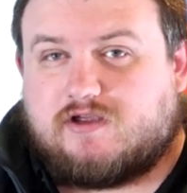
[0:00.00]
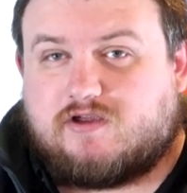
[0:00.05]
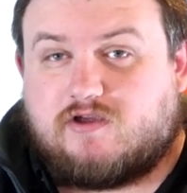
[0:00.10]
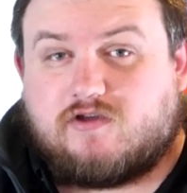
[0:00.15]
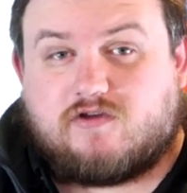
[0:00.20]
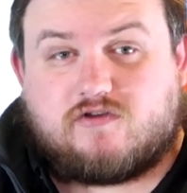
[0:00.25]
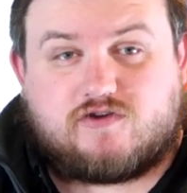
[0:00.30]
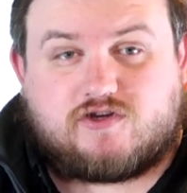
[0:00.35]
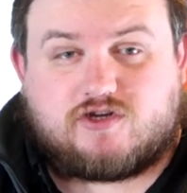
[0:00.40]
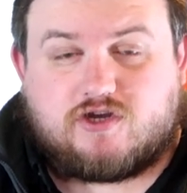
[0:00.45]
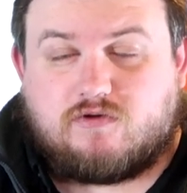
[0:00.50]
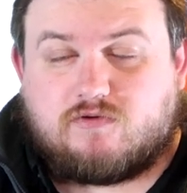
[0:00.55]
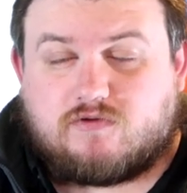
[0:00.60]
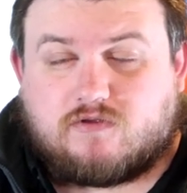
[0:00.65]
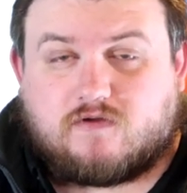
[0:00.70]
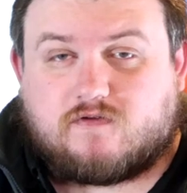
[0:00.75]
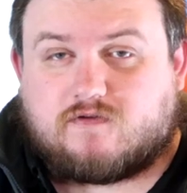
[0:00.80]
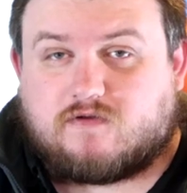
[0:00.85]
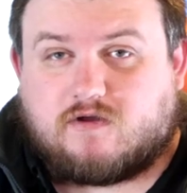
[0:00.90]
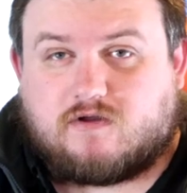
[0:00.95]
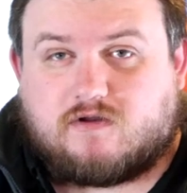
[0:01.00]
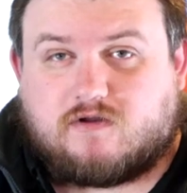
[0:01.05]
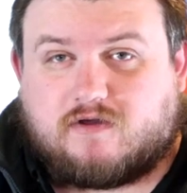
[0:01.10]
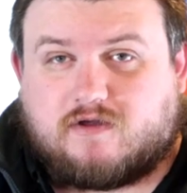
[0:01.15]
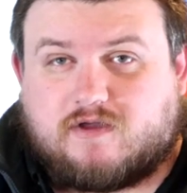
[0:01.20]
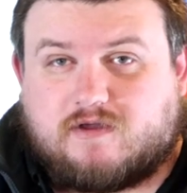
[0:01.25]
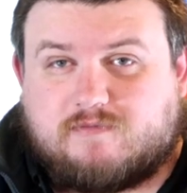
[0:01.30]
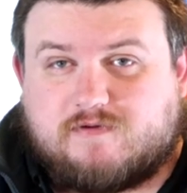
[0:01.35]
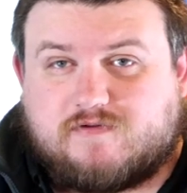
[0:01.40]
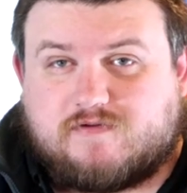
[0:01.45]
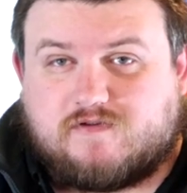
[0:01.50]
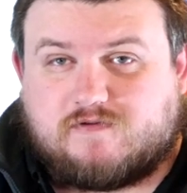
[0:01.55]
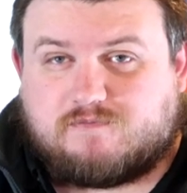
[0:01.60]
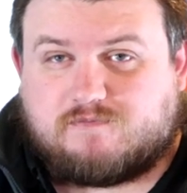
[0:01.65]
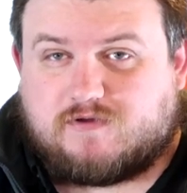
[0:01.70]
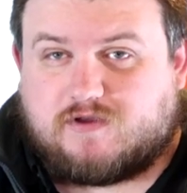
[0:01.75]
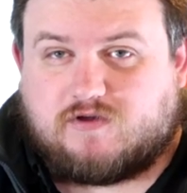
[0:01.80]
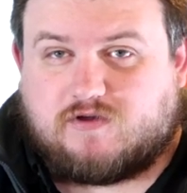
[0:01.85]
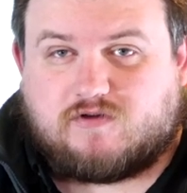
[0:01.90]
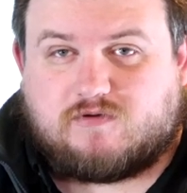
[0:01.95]
You can shoot in those lower light images,
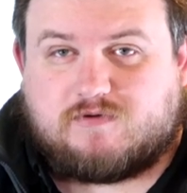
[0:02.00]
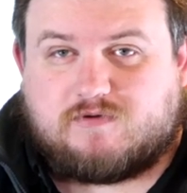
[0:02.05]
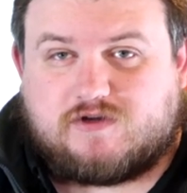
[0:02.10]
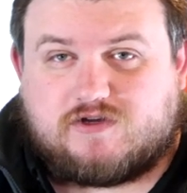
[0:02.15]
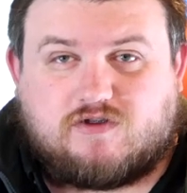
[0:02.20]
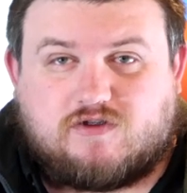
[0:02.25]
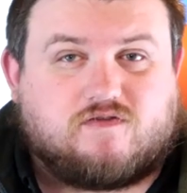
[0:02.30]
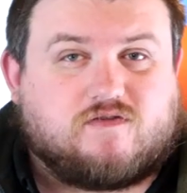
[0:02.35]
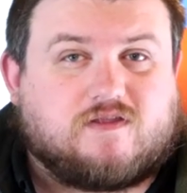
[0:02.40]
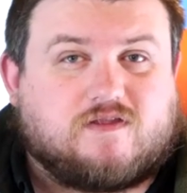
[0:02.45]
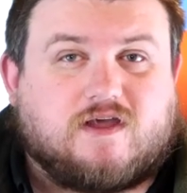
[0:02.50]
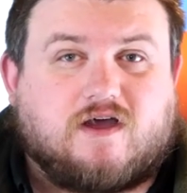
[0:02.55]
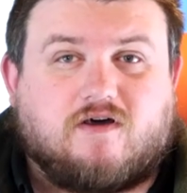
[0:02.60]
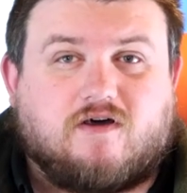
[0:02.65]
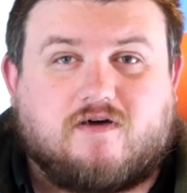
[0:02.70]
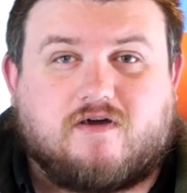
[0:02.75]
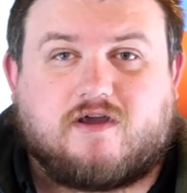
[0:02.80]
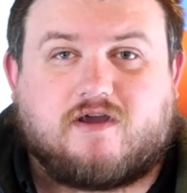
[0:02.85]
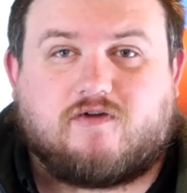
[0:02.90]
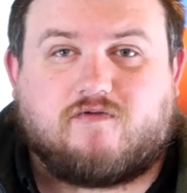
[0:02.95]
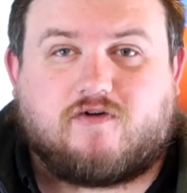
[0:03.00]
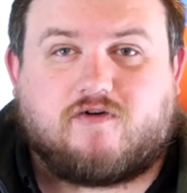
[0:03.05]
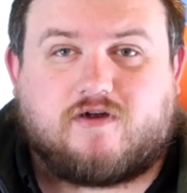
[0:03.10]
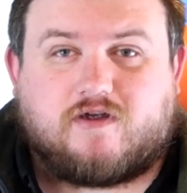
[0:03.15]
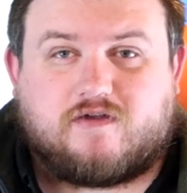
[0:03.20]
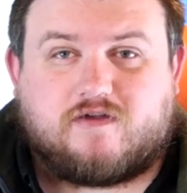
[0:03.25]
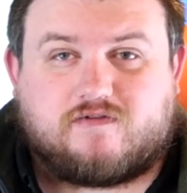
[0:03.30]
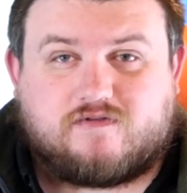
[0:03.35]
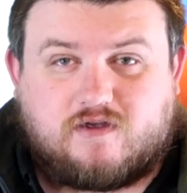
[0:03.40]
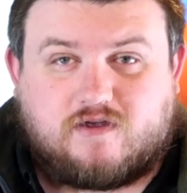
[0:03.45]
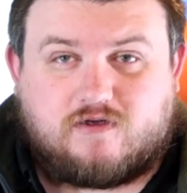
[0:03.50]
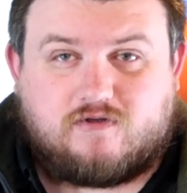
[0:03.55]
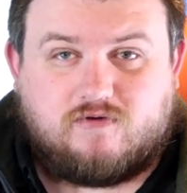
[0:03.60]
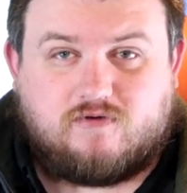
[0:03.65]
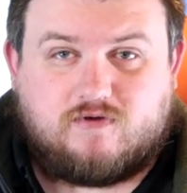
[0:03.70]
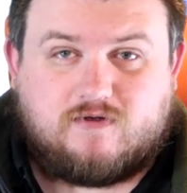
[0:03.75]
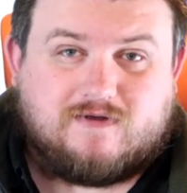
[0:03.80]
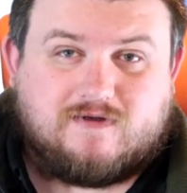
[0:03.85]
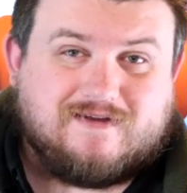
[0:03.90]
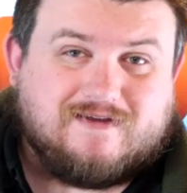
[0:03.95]
but you're going to be shooting that higher
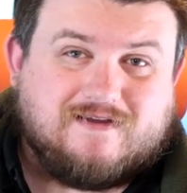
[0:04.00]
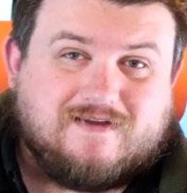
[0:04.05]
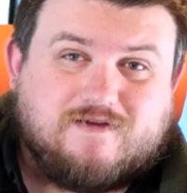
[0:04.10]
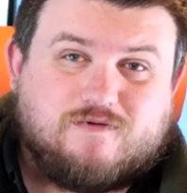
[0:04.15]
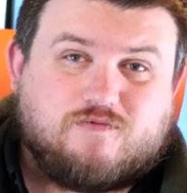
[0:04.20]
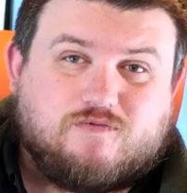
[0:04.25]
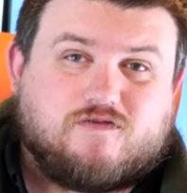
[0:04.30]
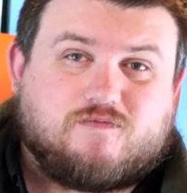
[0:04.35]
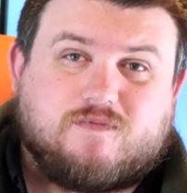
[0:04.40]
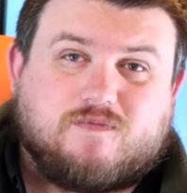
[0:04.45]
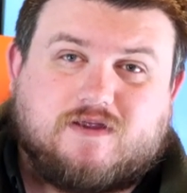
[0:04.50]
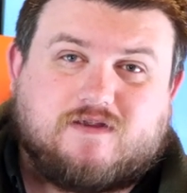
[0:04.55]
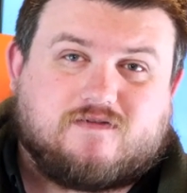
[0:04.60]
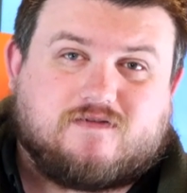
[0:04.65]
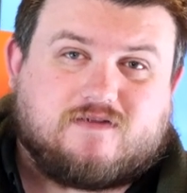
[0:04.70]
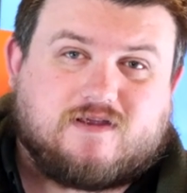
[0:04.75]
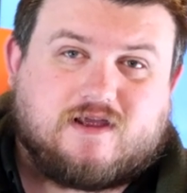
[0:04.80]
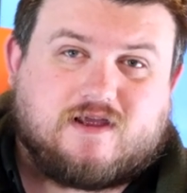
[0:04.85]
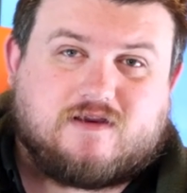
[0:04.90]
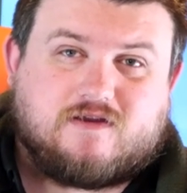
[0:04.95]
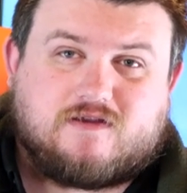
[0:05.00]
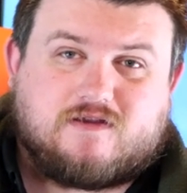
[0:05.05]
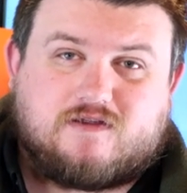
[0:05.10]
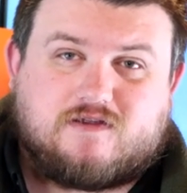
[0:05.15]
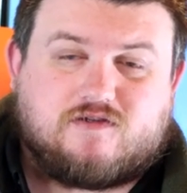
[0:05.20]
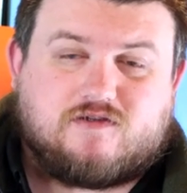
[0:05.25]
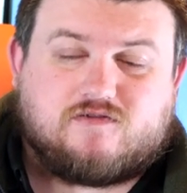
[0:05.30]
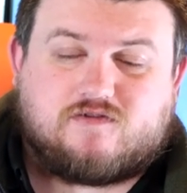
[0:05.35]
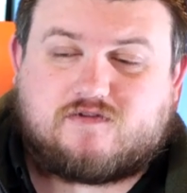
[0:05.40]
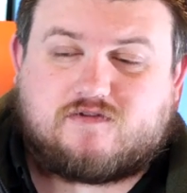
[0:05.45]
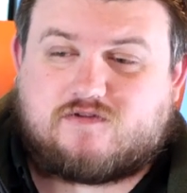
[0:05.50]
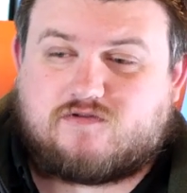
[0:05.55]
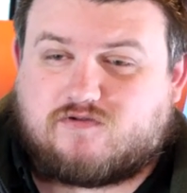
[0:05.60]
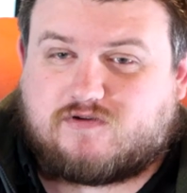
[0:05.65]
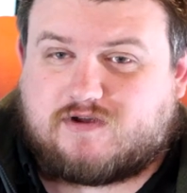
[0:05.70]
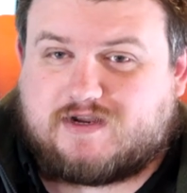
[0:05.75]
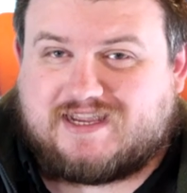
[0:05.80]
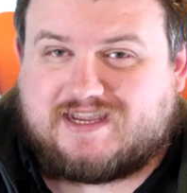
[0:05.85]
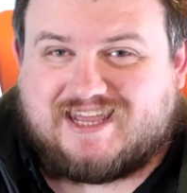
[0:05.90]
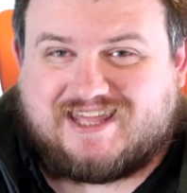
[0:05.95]
ISO, which means then you're just
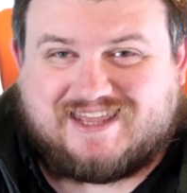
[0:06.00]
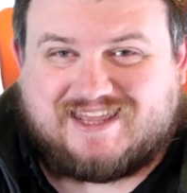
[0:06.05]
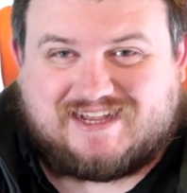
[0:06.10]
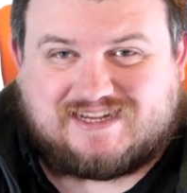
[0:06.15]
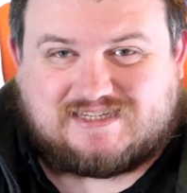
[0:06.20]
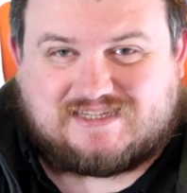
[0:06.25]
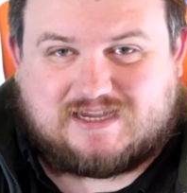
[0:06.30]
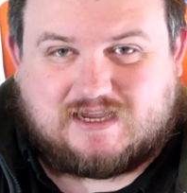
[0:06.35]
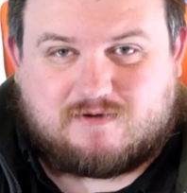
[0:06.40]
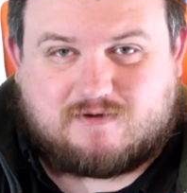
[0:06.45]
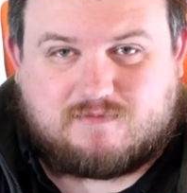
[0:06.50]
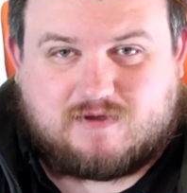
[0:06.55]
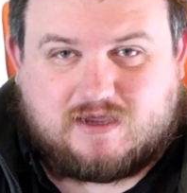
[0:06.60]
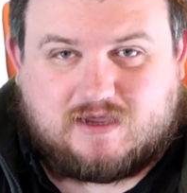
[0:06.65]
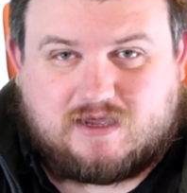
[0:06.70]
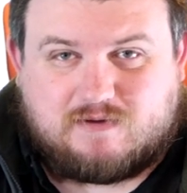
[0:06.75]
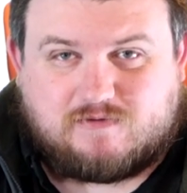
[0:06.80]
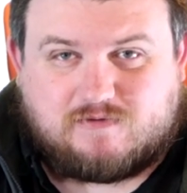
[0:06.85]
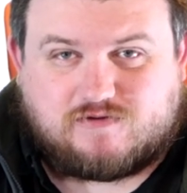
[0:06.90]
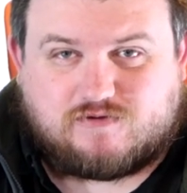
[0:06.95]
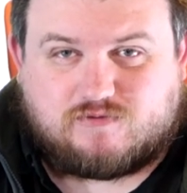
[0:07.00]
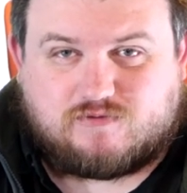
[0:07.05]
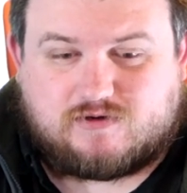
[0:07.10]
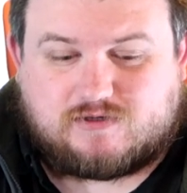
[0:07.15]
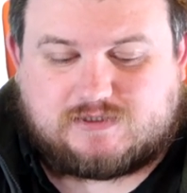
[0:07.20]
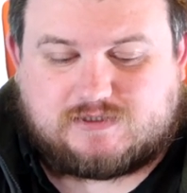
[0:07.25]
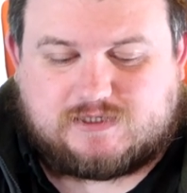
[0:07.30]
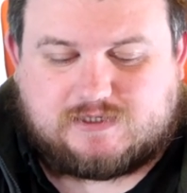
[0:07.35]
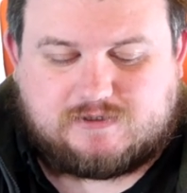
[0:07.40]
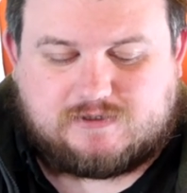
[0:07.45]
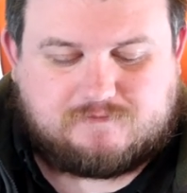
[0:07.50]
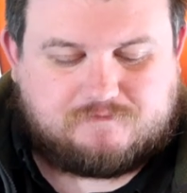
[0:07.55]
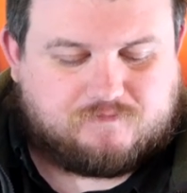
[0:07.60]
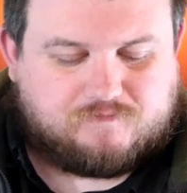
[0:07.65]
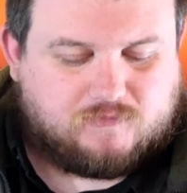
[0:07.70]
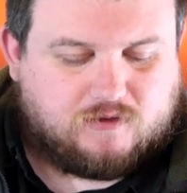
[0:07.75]
going to get that same image quality.